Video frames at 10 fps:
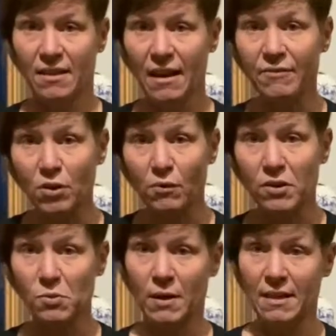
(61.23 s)

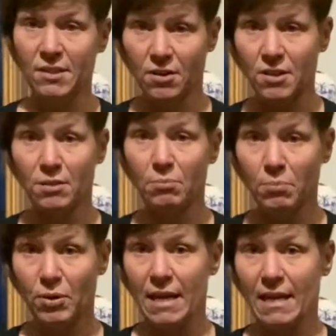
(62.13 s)
leftovers when I started to
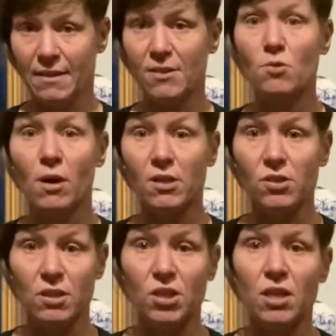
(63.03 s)
bring in the squash
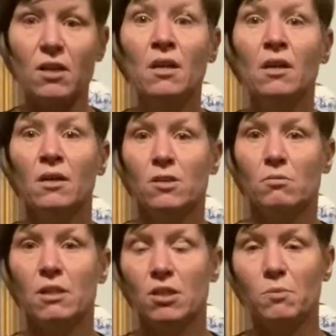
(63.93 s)
this year. So
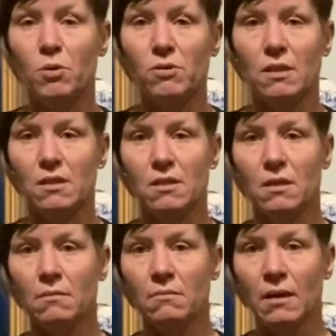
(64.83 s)
I just processed
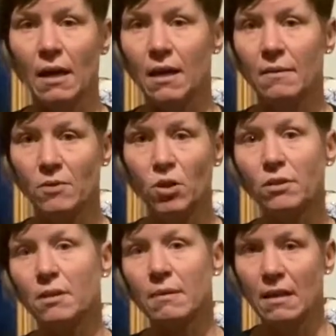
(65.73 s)
them, cooked
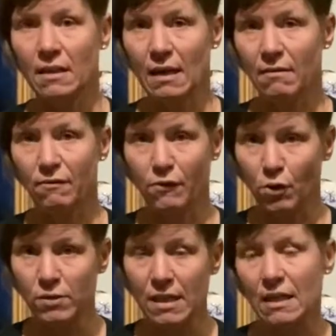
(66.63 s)
them, and then
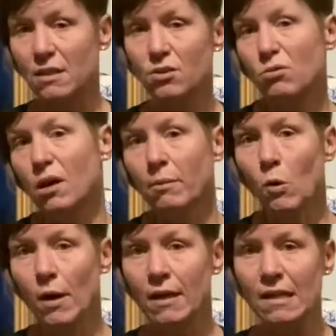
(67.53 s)
froze it in 2-cup
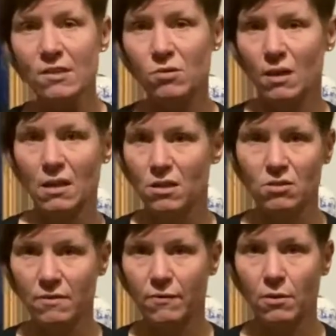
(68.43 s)
quantities so I could
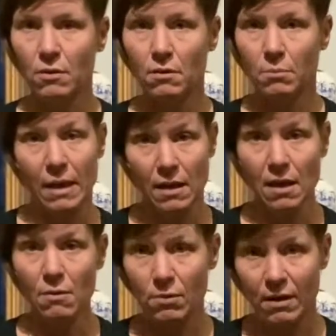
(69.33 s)
use it for
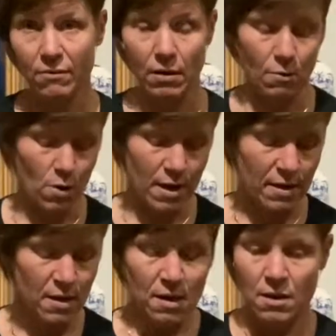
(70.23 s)
baking whenever I want.
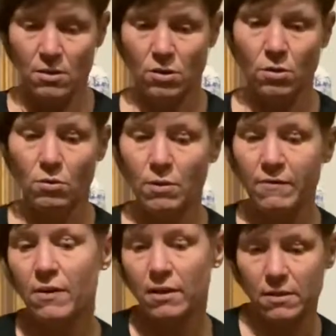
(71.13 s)
So
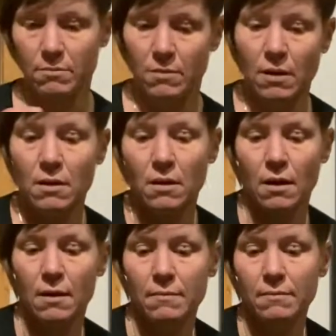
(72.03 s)
we've got some,
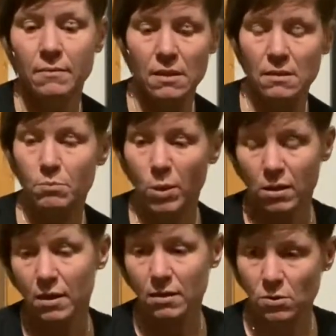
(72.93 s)
this is
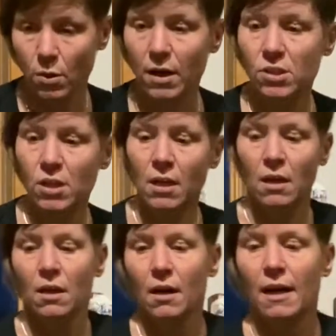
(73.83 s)
butternut squash.
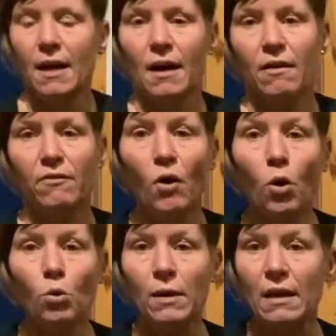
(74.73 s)
I have
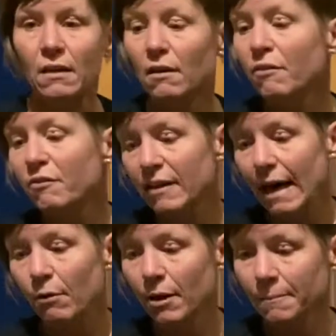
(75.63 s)
whole wheat
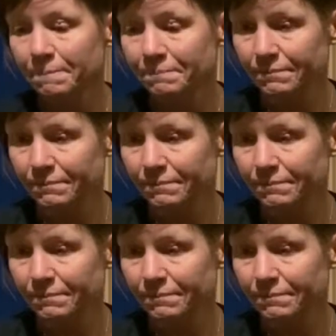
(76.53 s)
flour,